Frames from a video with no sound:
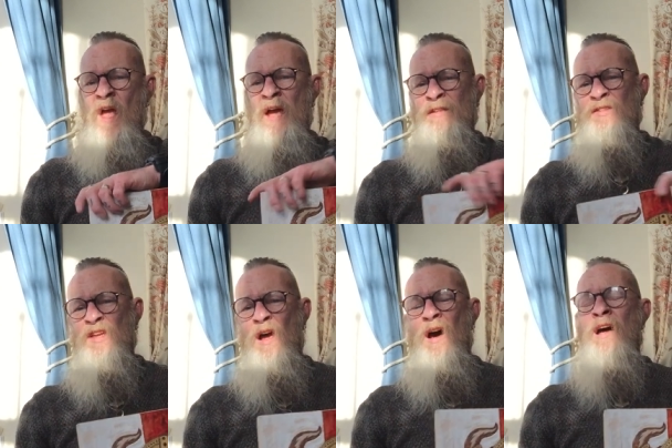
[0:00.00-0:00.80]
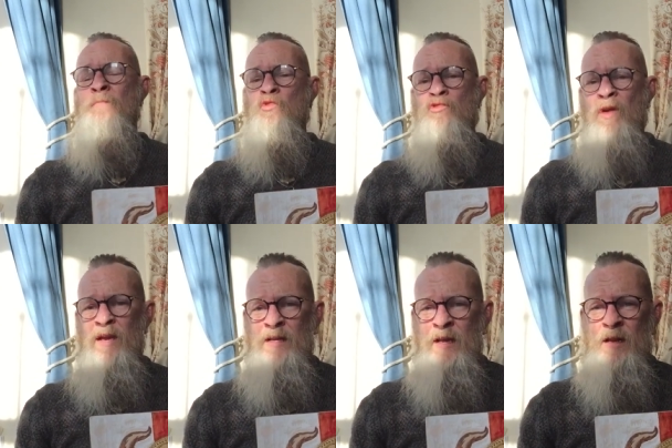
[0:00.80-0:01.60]
and I'm
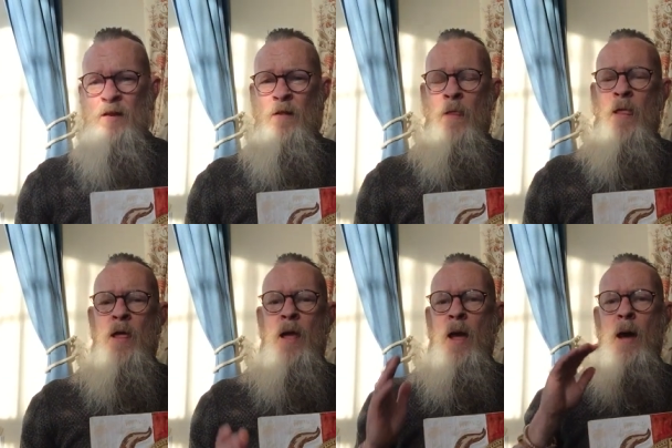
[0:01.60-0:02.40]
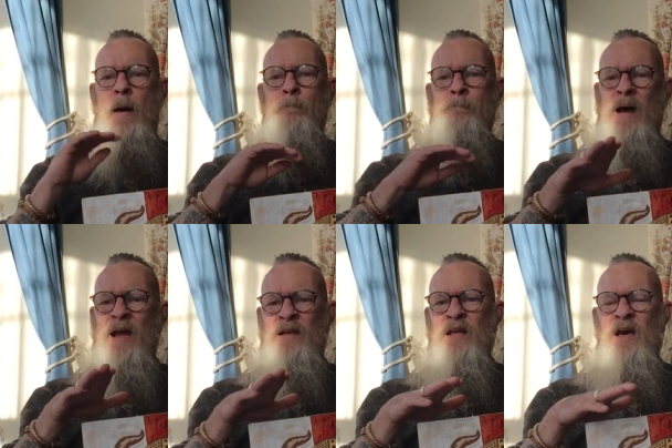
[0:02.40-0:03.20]
creating a
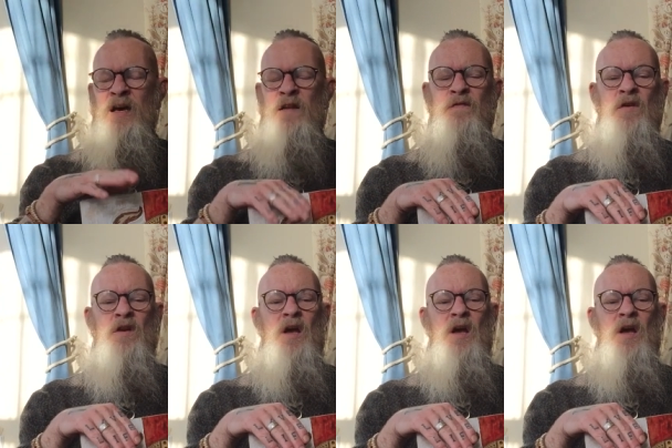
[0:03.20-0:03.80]
man cave